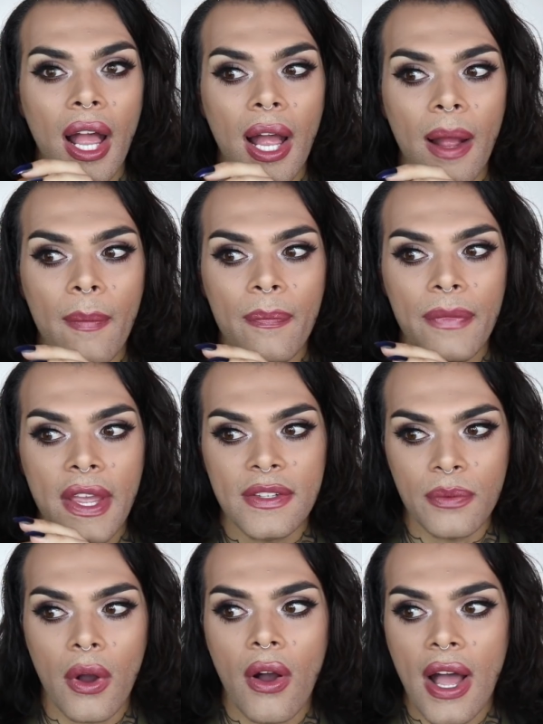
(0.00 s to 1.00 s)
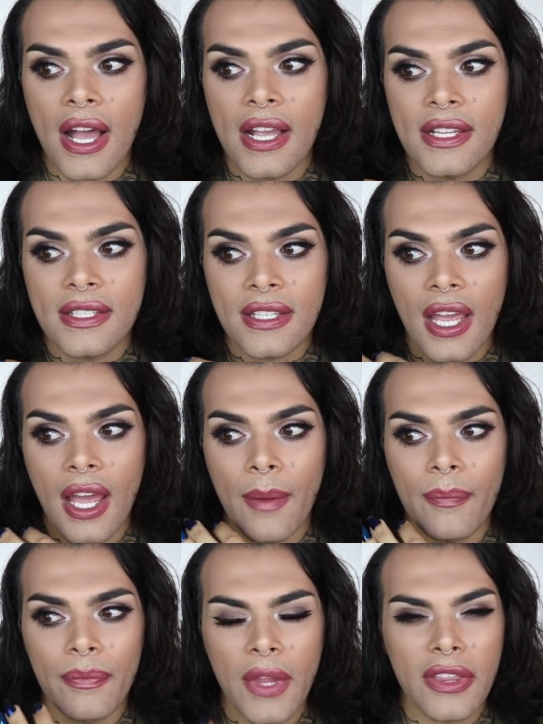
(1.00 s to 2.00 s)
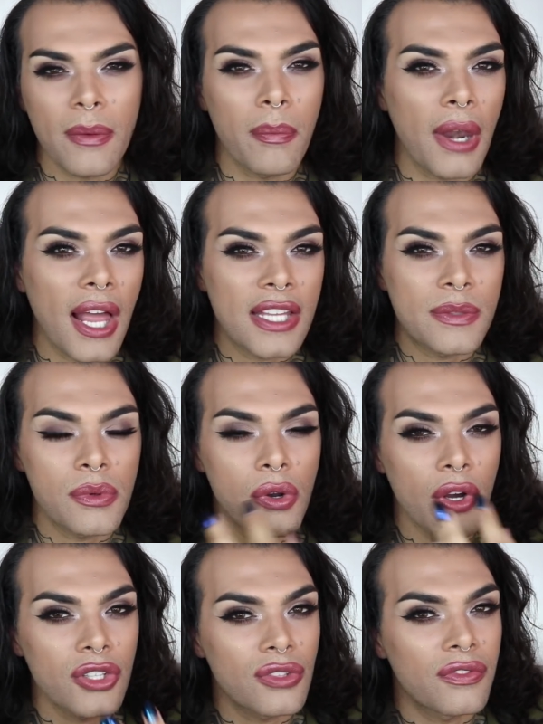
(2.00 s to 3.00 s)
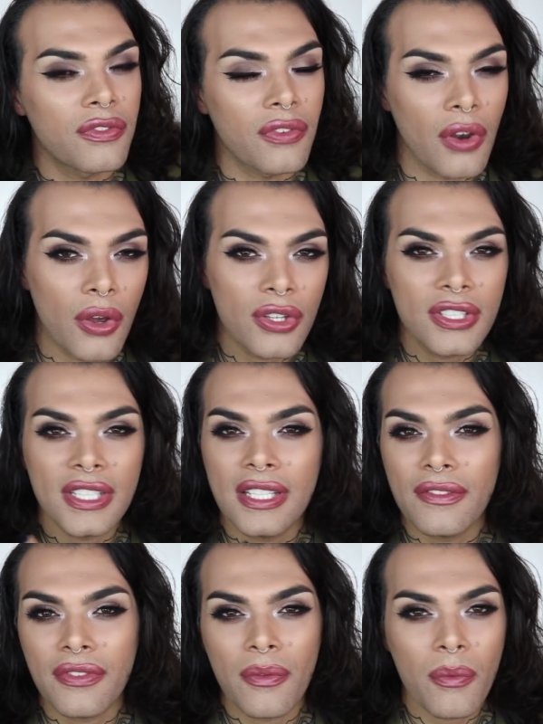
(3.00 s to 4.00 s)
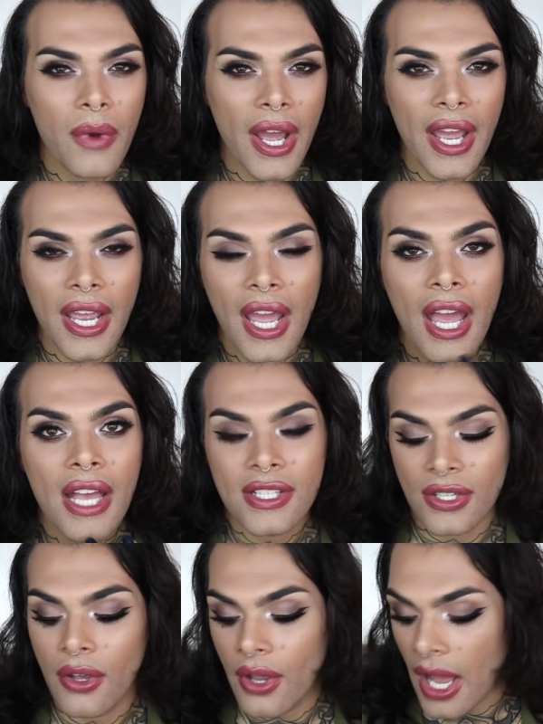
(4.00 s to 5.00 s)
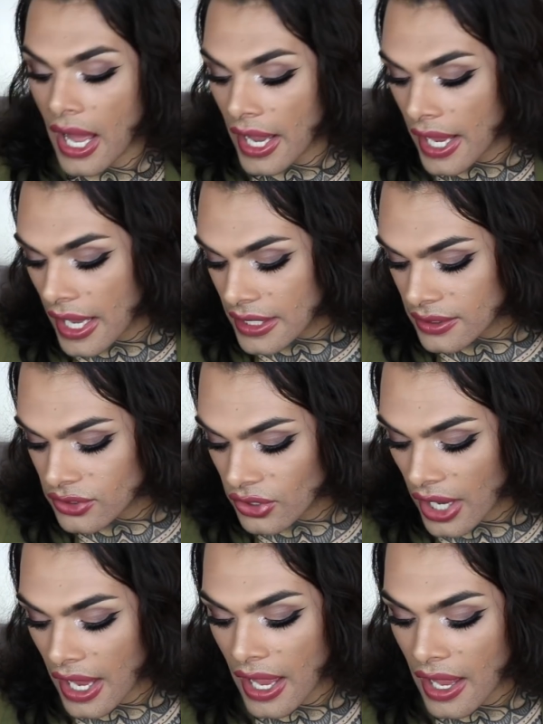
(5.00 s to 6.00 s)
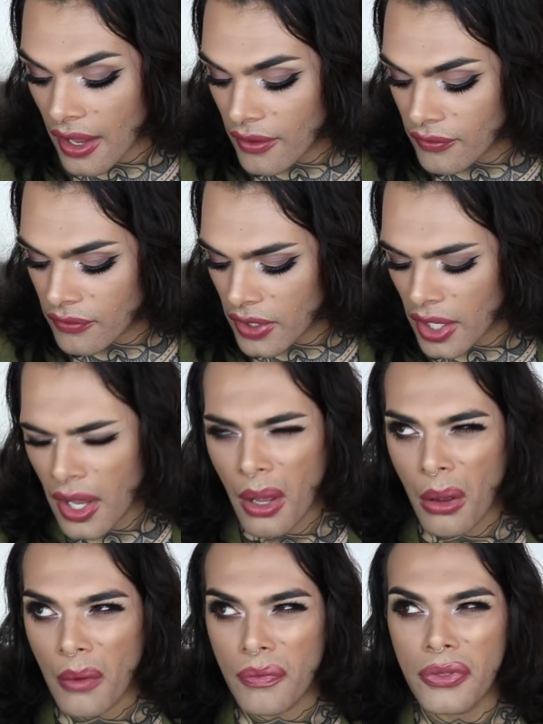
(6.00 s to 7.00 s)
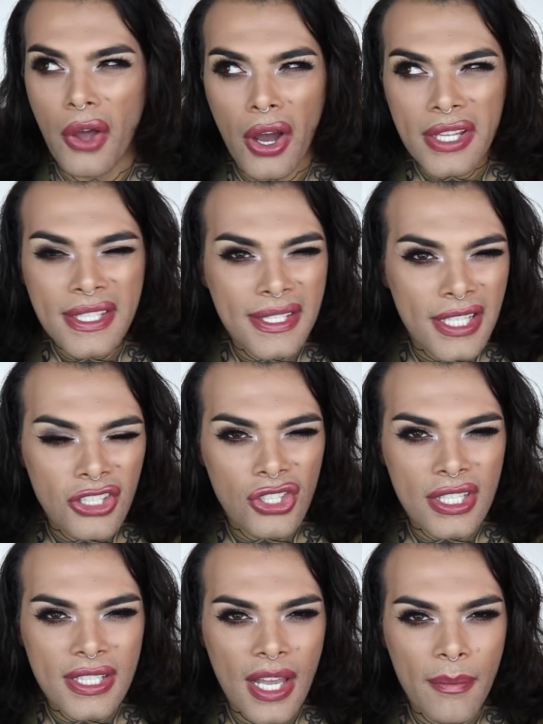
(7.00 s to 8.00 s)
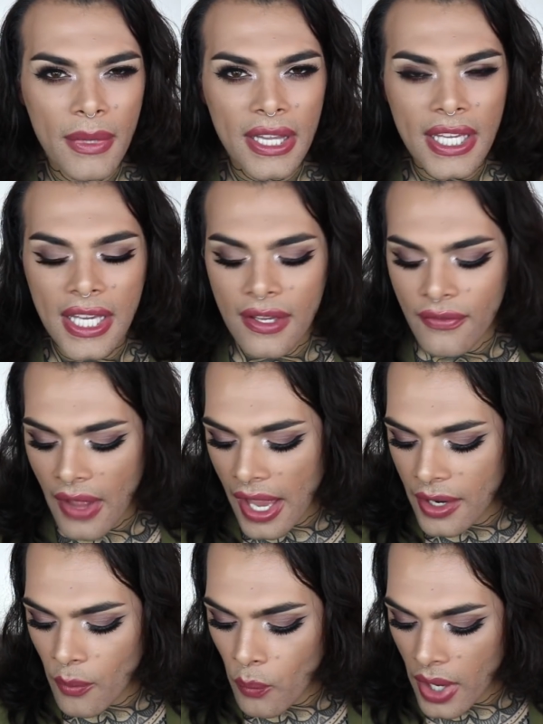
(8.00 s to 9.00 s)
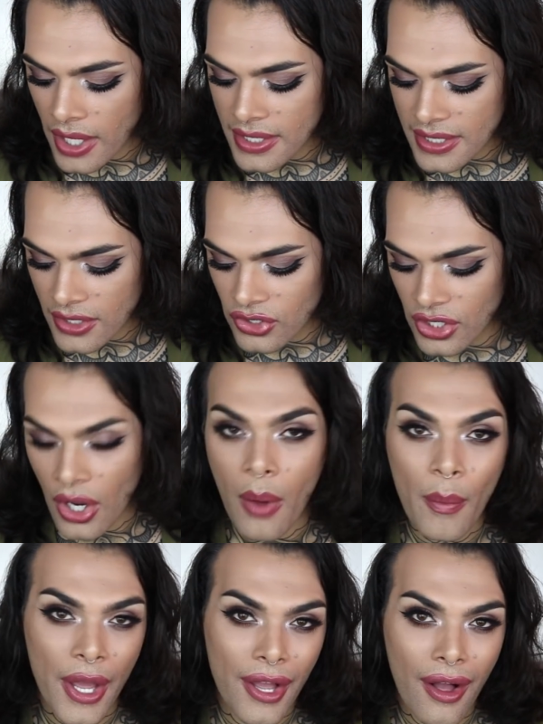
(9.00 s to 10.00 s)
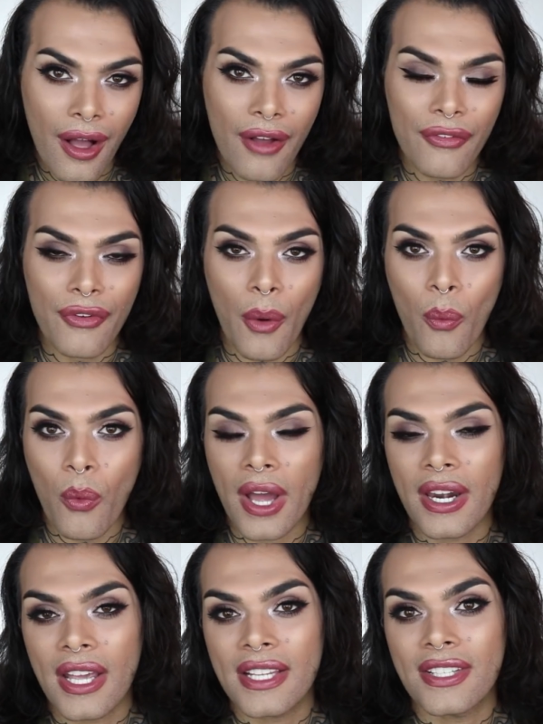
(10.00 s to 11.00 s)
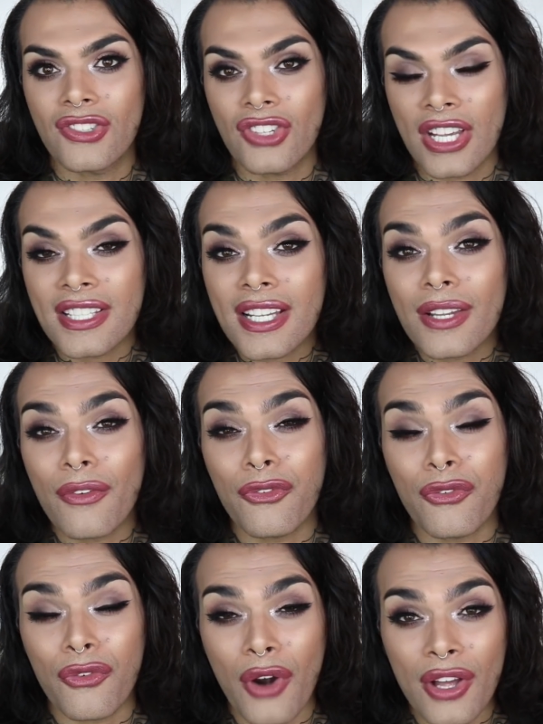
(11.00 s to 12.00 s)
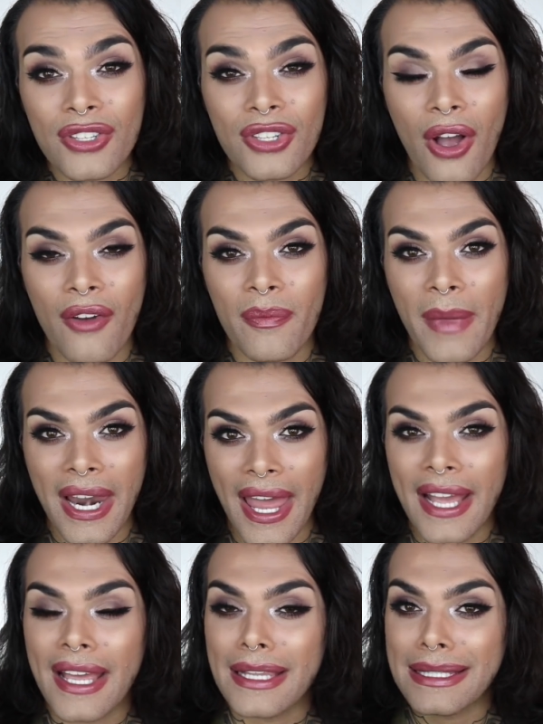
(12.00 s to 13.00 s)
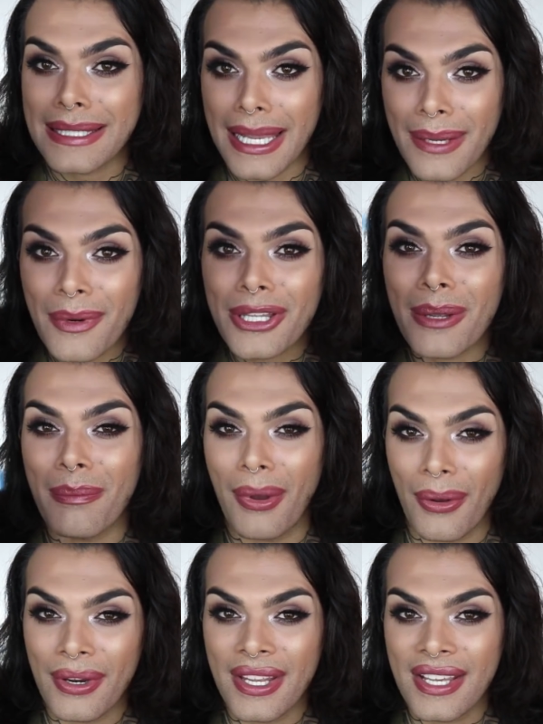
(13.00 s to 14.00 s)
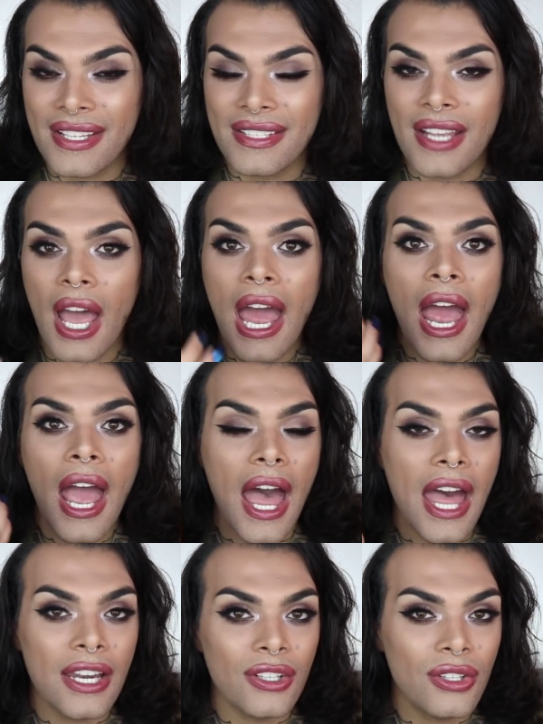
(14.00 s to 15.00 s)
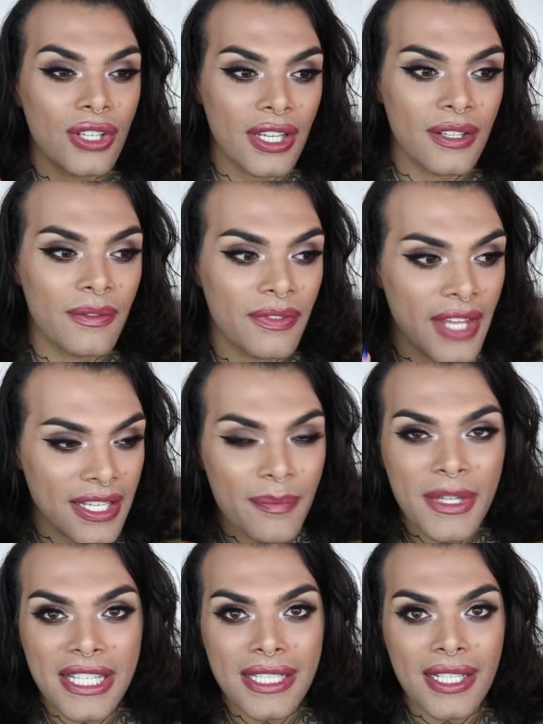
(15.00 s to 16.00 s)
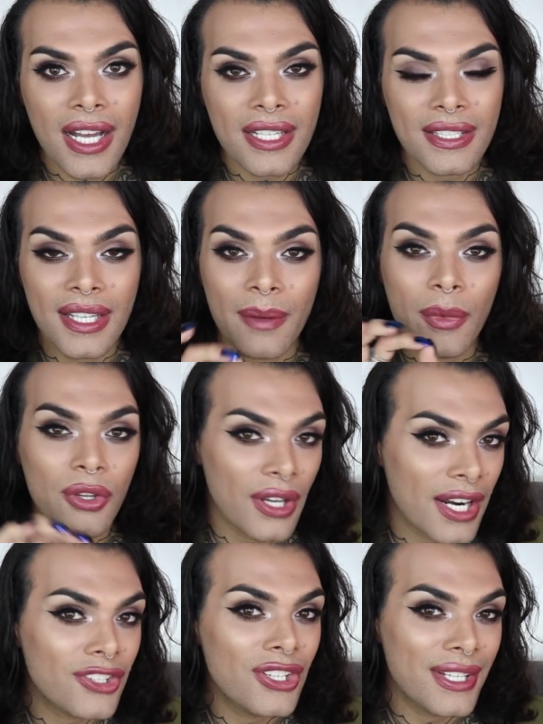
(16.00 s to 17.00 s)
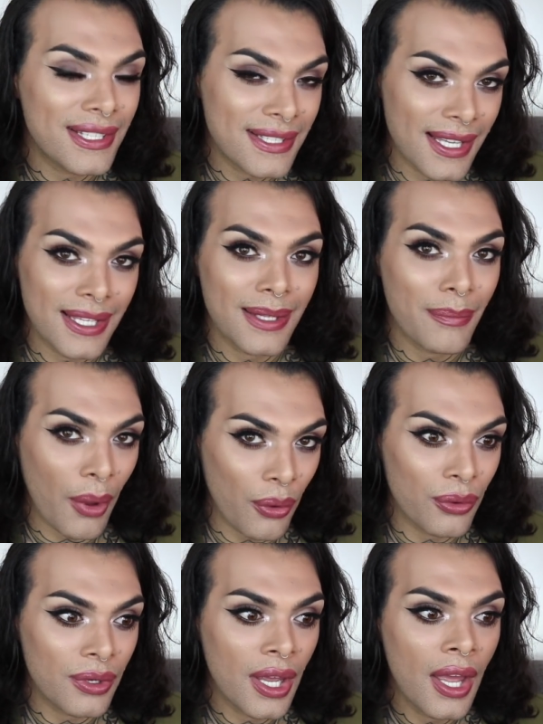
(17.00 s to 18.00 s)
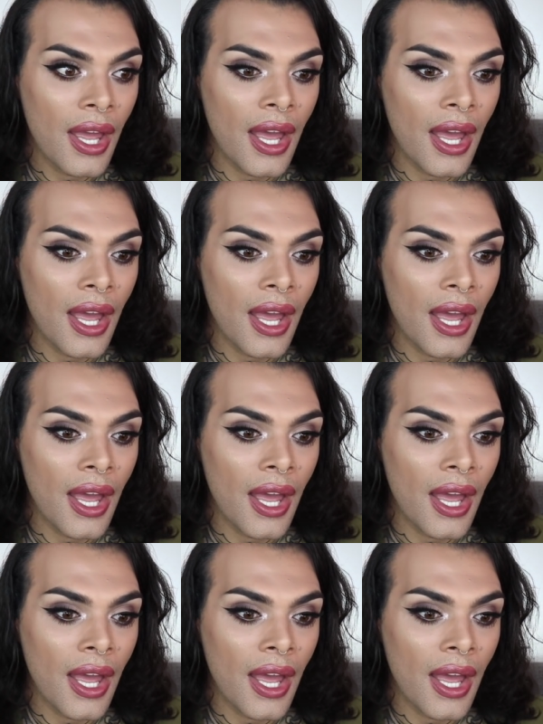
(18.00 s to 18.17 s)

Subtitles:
As well as the blood was going to float in a different way. So I had to have 9 stitches, I believe, and one is actually on my calf, one is just at the front of my leg, exactly where the bone is, and you can, that's a bit disgusting, but you can actually see the bone.